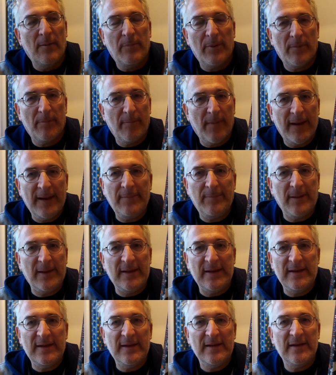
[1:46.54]
but
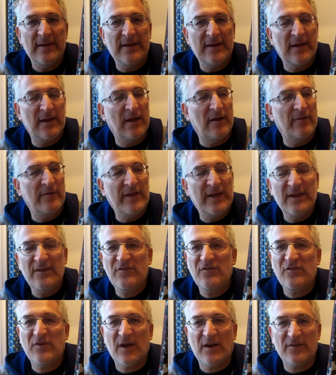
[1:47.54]
maybe, you know,
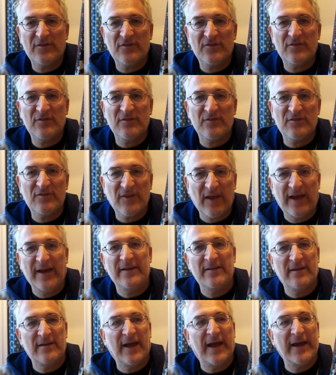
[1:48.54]
he's just
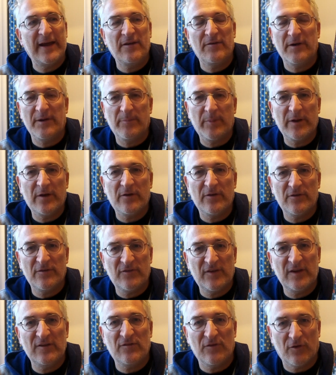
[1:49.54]
sad and angry
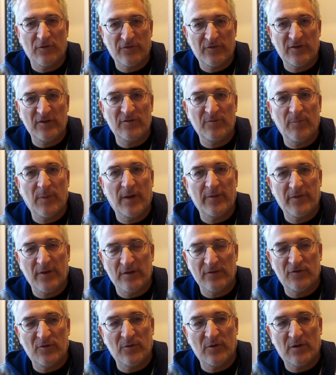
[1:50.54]
because he's lost his
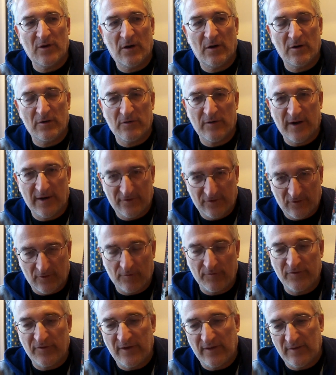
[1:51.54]
mother to a car crash, and
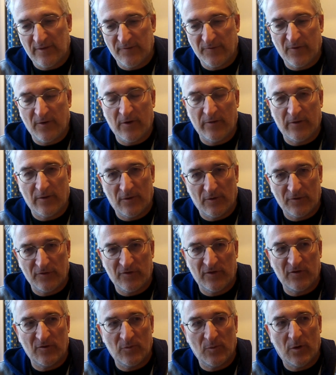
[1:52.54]
obviously the father
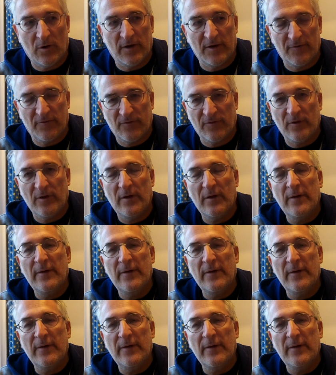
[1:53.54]
lost his wife.